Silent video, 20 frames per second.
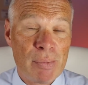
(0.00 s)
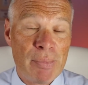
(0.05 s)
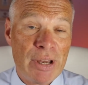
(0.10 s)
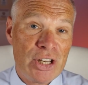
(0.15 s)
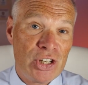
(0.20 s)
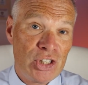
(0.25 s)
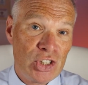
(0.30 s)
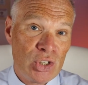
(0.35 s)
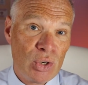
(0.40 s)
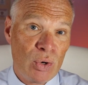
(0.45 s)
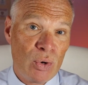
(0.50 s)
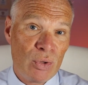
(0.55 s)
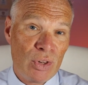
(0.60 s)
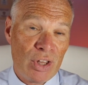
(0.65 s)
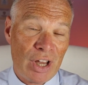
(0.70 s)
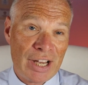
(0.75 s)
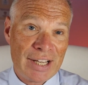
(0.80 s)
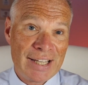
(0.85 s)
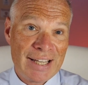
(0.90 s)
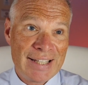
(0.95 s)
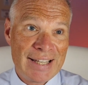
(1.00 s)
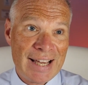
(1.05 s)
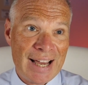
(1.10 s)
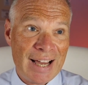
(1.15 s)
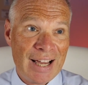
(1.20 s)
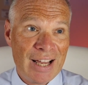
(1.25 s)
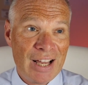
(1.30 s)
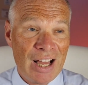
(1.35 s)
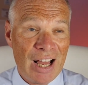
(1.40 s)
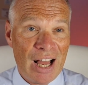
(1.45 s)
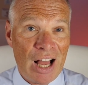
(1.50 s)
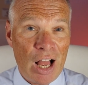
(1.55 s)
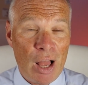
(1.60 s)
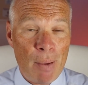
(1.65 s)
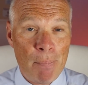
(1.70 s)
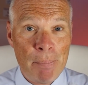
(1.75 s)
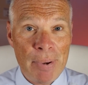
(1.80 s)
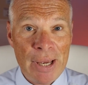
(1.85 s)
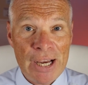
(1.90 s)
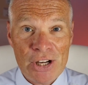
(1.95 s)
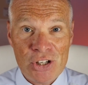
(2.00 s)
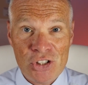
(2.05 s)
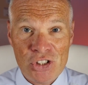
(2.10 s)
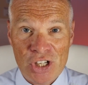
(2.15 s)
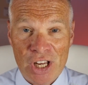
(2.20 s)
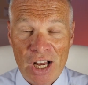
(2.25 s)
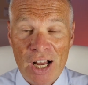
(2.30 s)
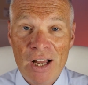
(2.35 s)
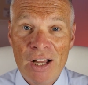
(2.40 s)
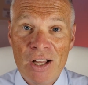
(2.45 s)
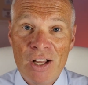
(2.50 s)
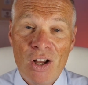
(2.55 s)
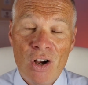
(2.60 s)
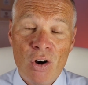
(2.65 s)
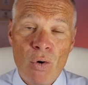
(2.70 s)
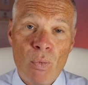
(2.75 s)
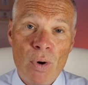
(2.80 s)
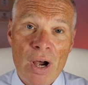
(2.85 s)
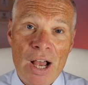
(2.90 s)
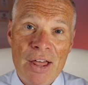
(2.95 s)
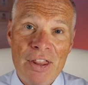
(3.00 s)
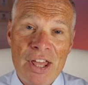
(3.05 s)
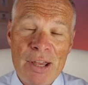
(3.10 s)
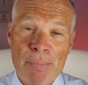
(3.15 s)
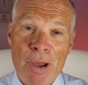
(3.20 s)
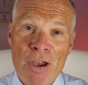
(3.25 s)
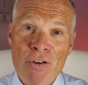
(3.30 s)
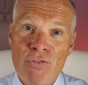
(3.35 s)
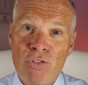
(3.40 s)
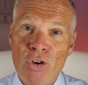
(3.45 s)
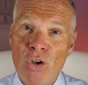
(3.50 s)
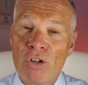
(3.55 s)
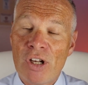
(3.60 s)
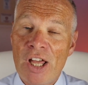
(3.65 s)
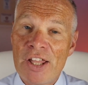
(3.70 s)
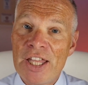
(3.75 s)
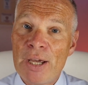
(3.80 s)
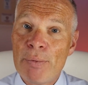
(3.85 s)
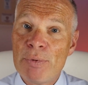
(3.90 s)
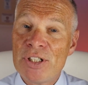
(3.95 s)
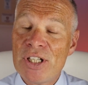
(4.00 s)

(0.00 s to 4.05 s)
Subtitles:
to make sure that I could get a picture where they both looked like they were